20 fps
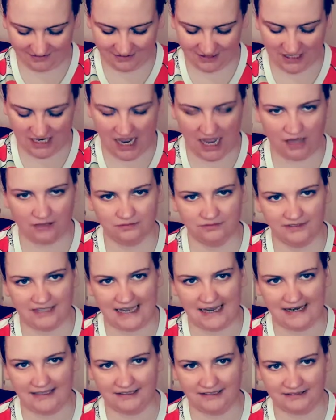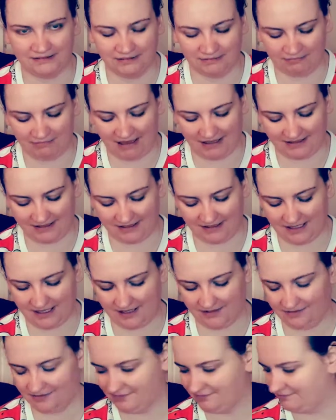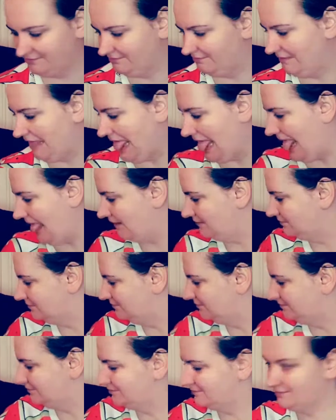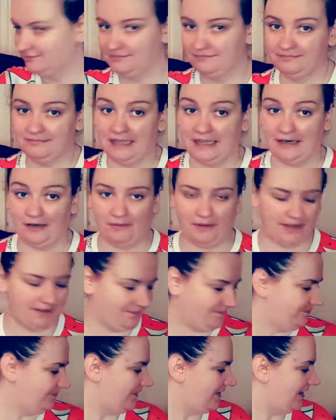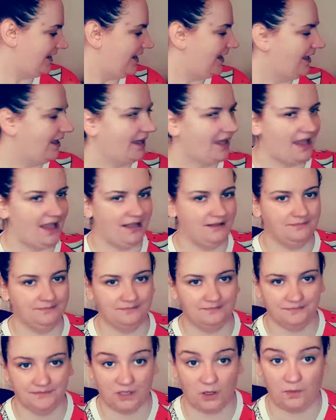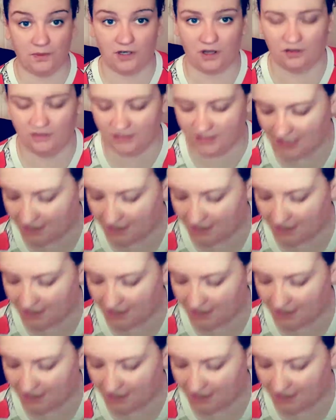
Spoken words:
you know, dead underneath. Bleh. Anyway, they'll be gone in a